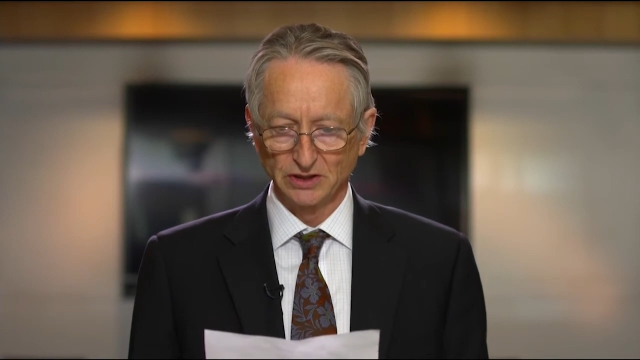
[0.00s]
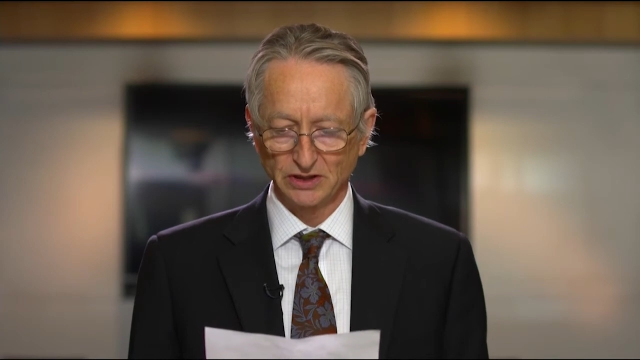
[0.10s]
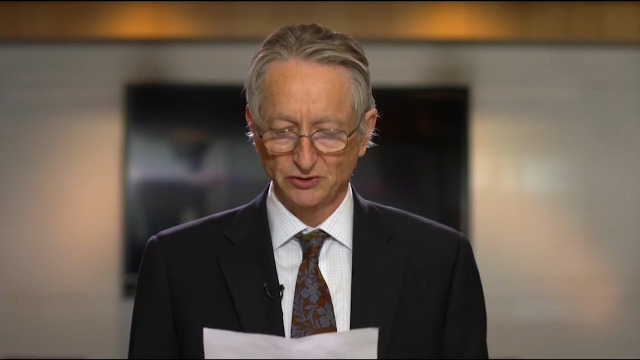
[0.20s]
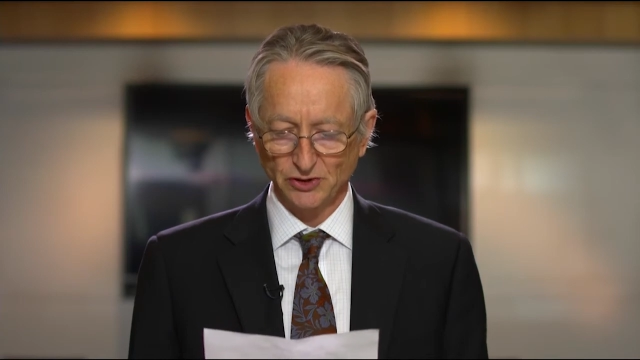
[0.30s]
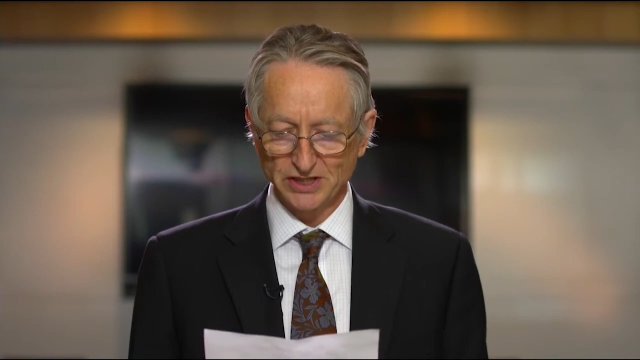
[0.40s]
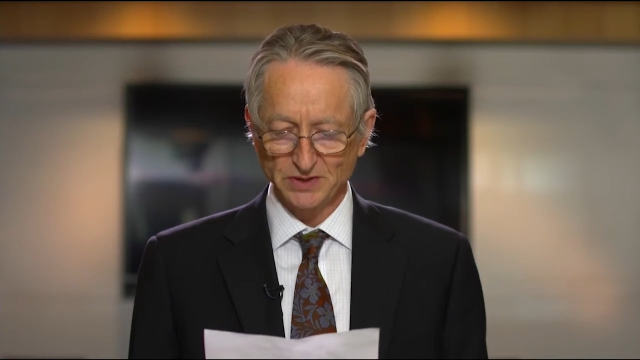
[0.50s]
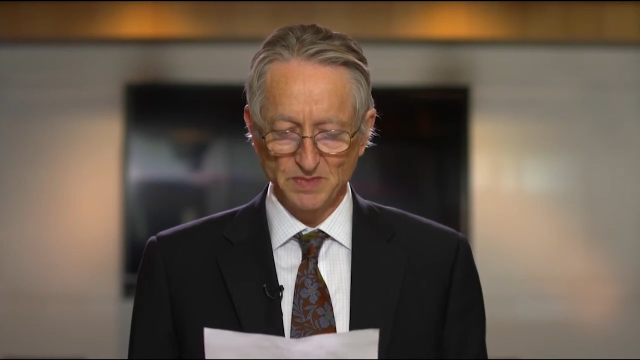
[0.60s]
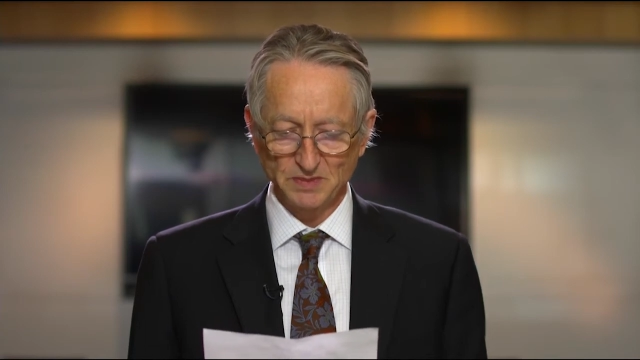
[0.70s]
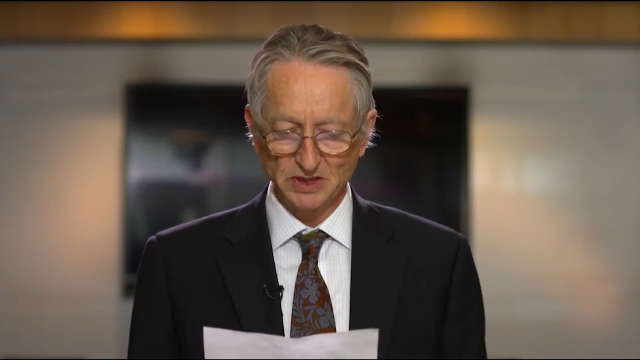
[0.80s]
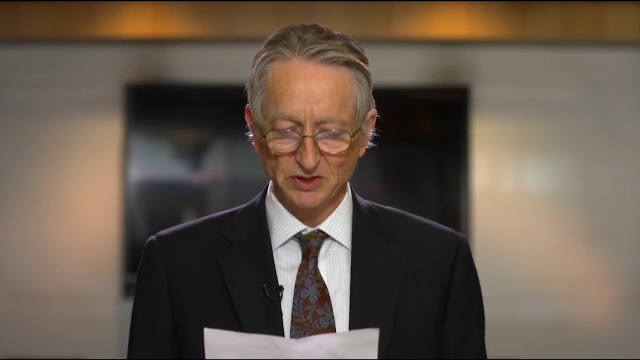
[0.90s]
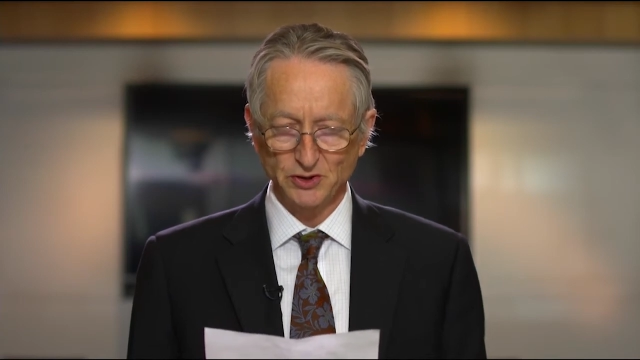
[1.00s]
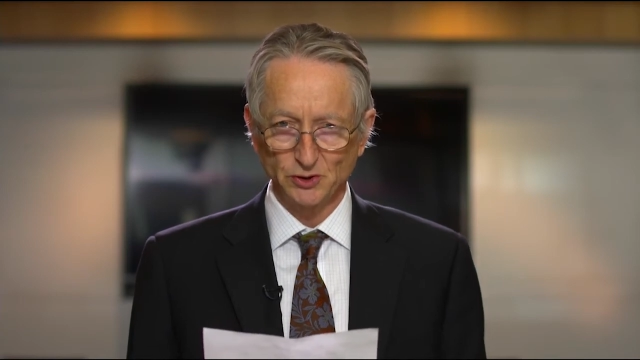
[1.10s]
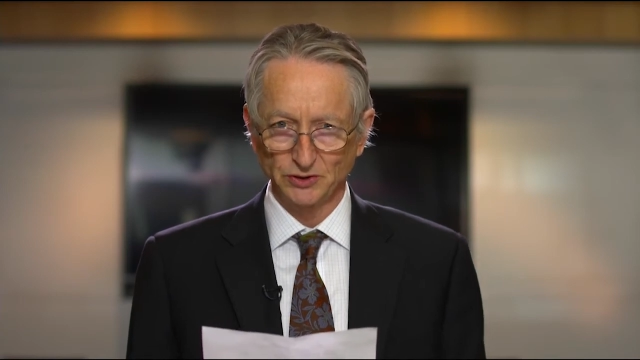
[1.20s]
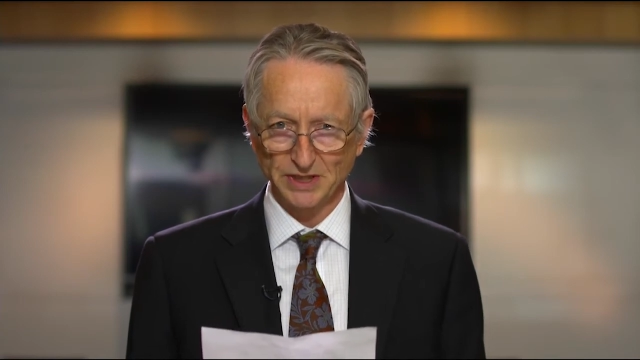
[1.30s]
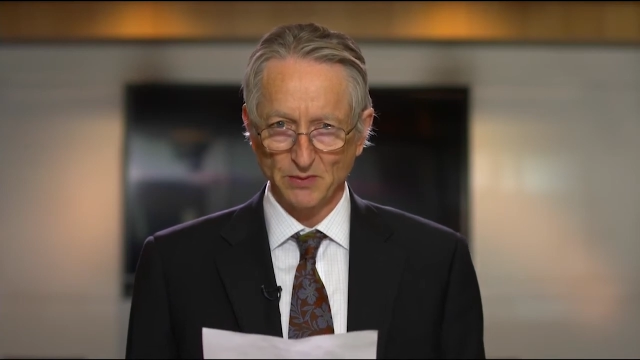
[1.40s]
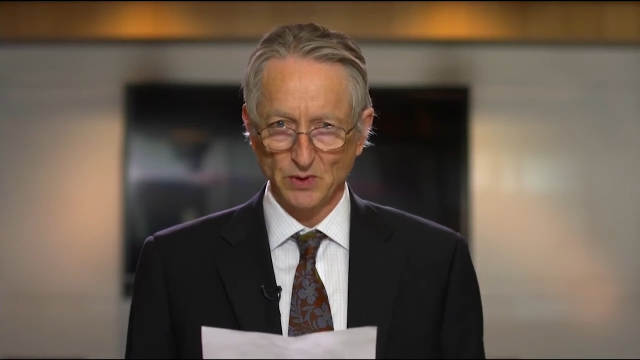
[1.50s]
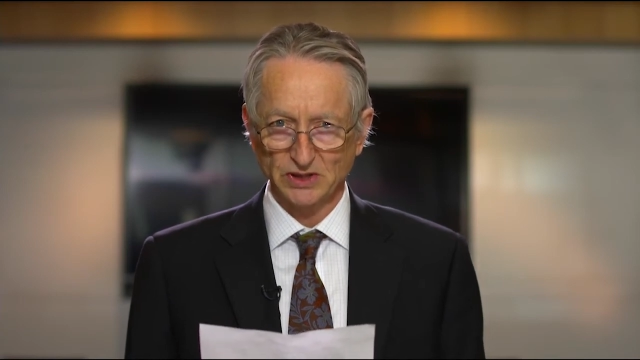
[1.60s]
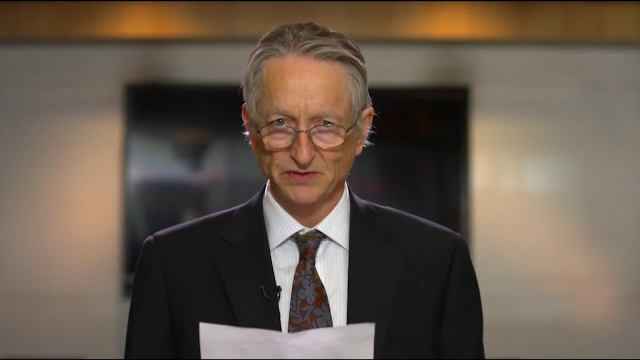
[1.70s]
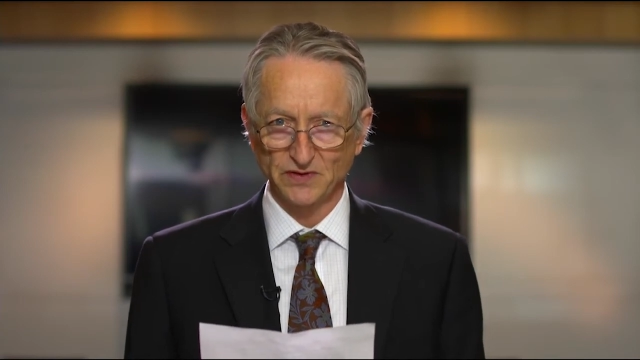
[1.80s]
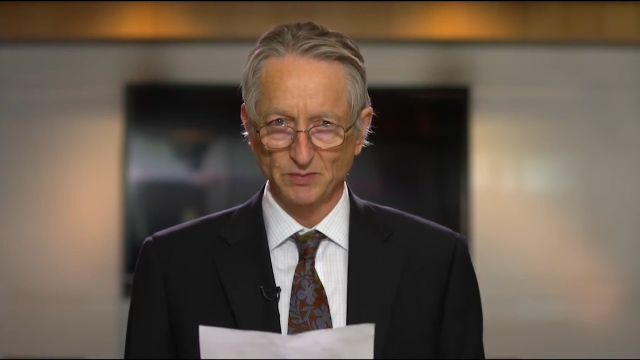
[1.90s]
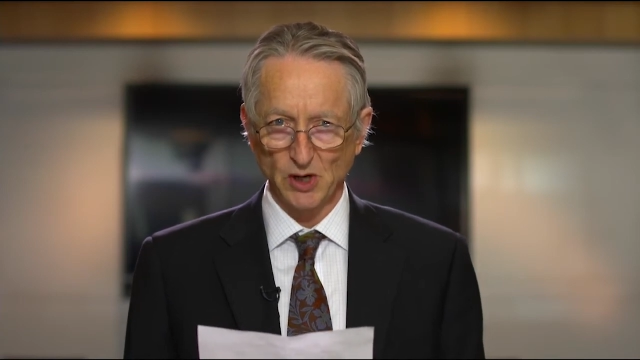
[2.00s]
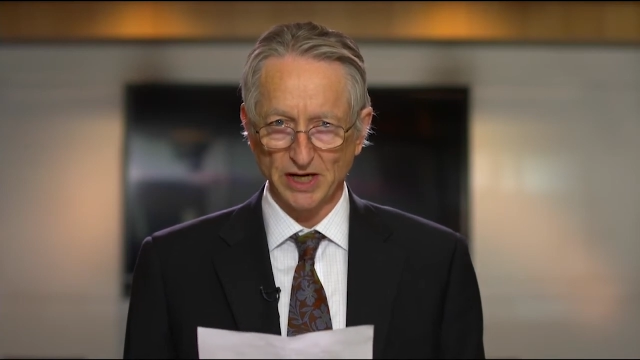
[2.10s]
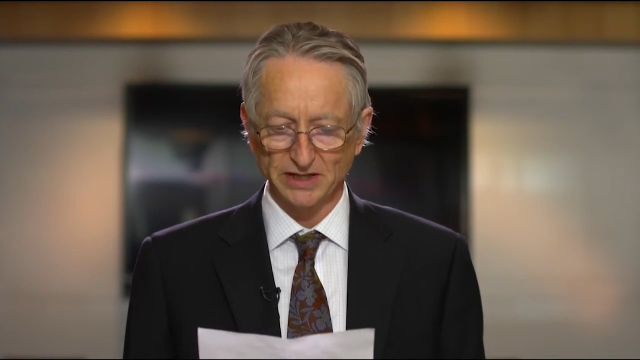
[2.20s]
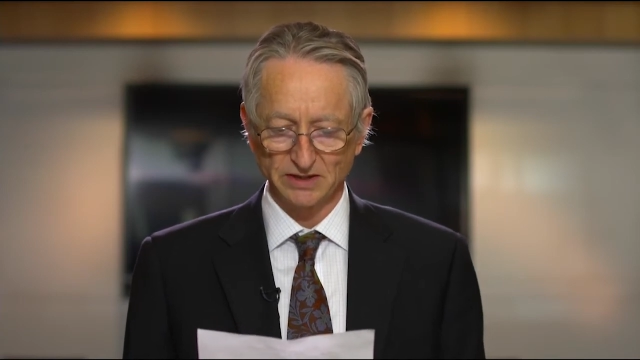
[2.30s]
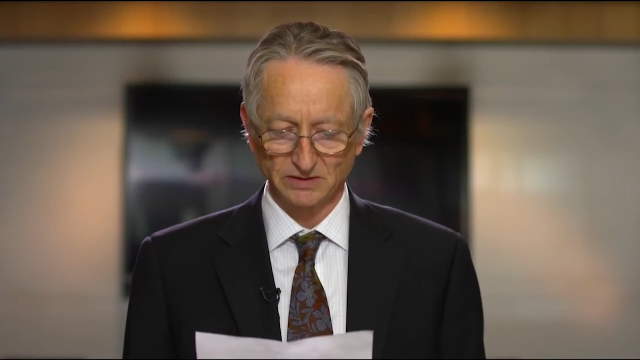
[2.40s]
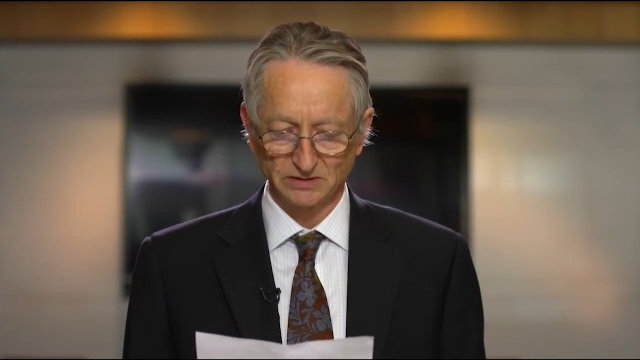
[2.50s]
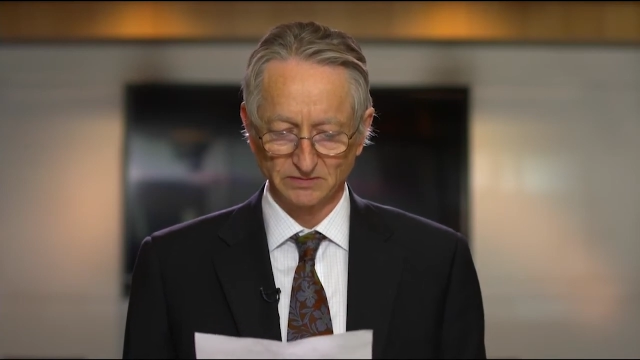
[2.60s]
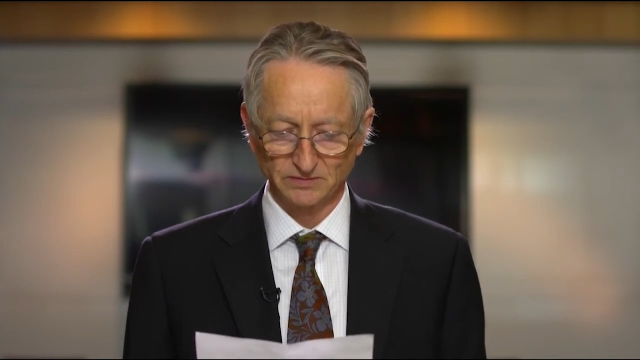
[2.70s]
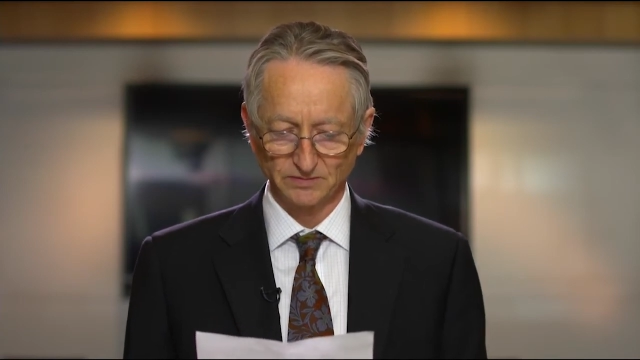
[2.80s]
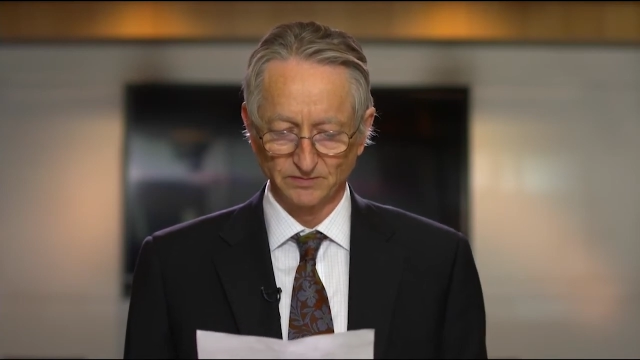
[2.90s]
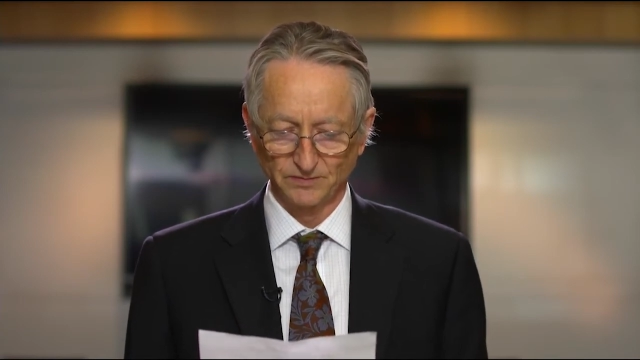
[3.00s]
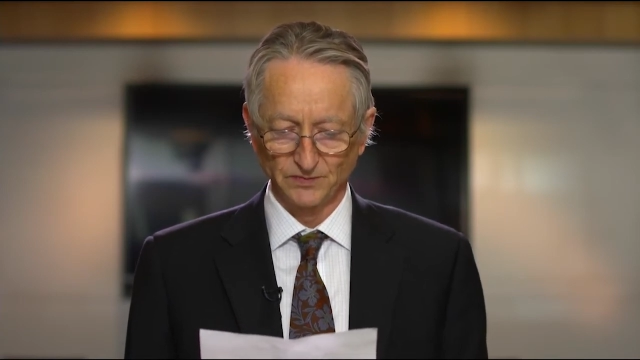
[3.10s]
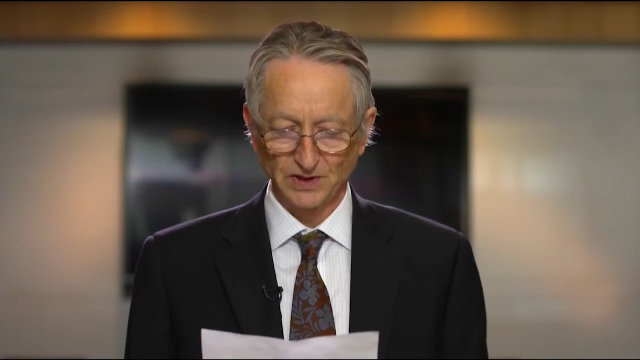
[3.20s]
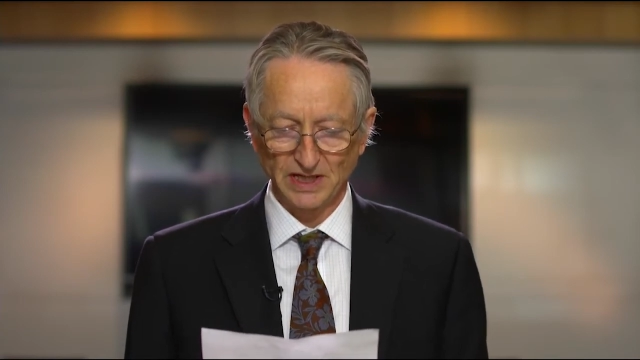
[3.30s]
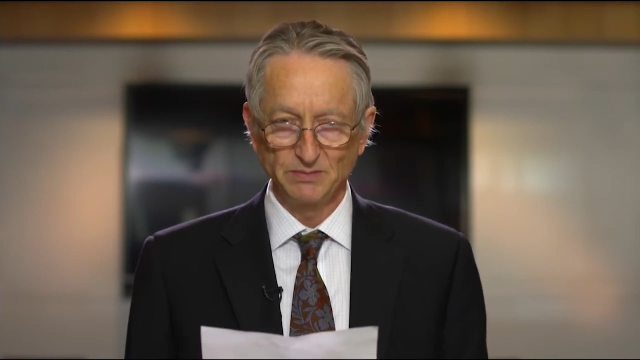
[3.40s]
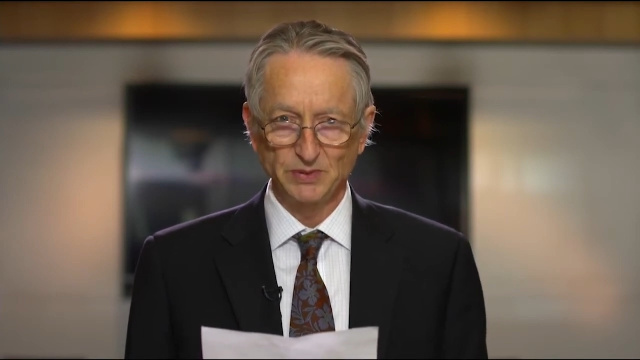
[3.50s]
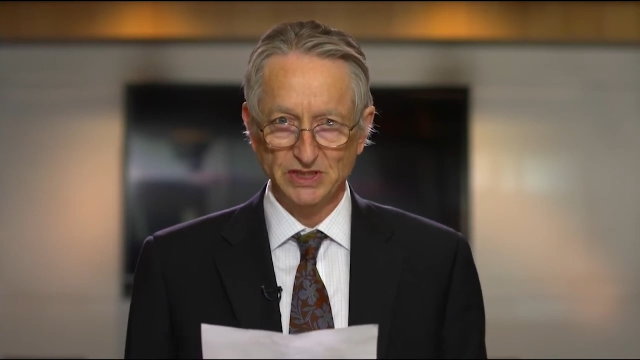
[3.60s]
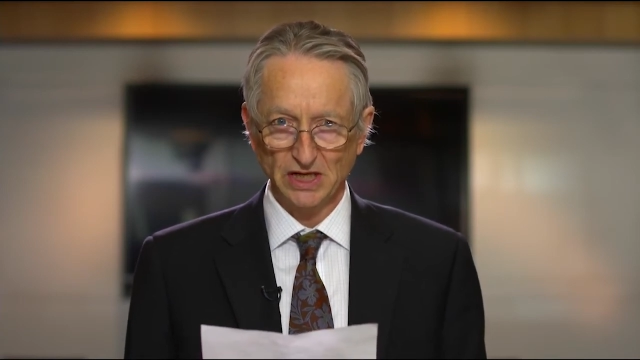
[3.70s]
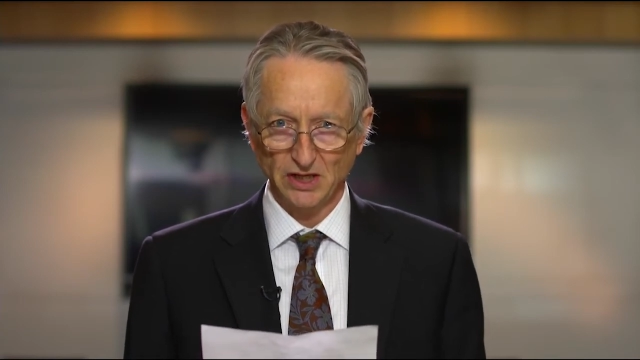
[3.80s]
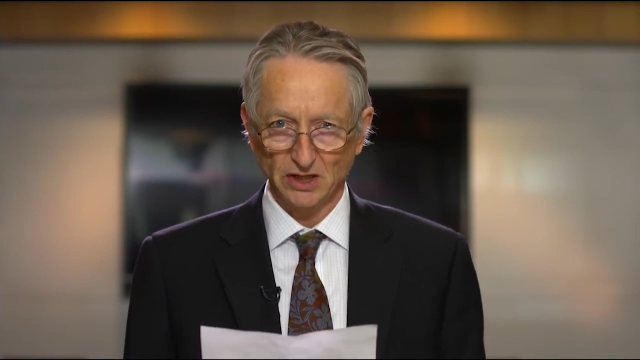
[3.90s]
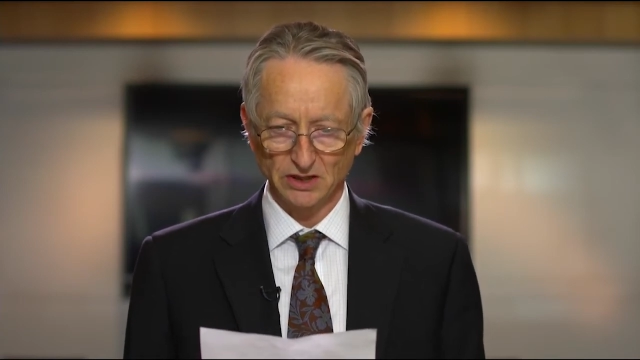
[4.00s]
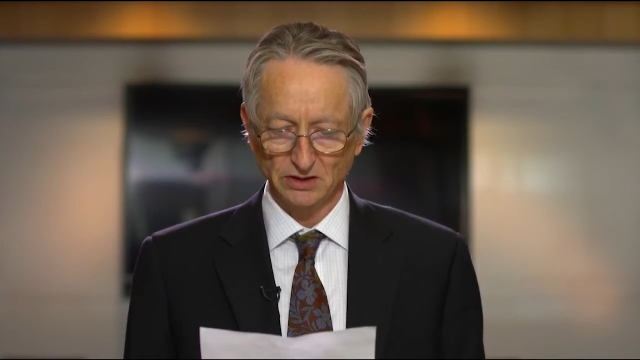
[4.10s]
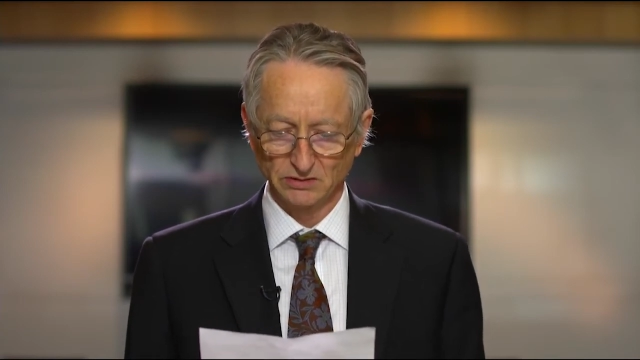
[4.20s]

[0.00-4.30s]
and try to mimic the neural networks of the brain. In particular,